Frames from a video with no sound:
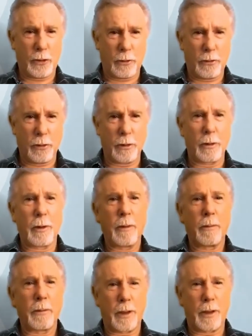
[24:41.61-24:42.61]
So it took
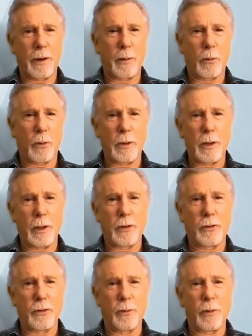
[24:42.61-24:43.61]
a number of
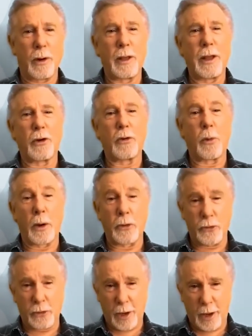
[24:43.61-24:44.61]
years to really get to
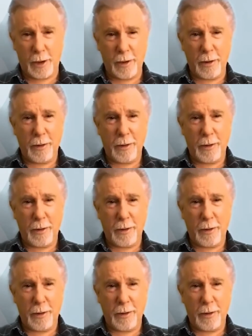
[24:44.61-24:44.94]
understand